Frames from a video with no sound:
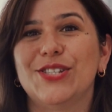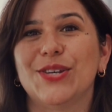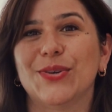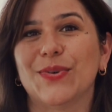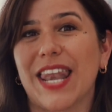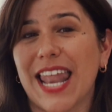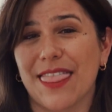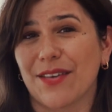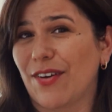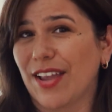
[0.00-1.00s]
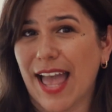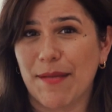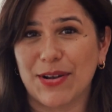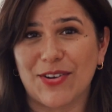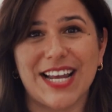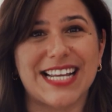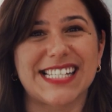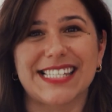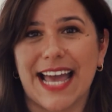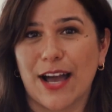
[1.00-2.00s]
to let the vocabulary
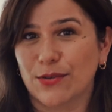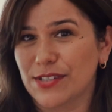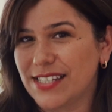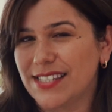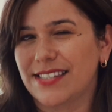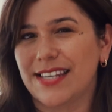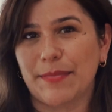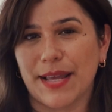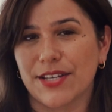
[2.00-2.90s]
and sounds seep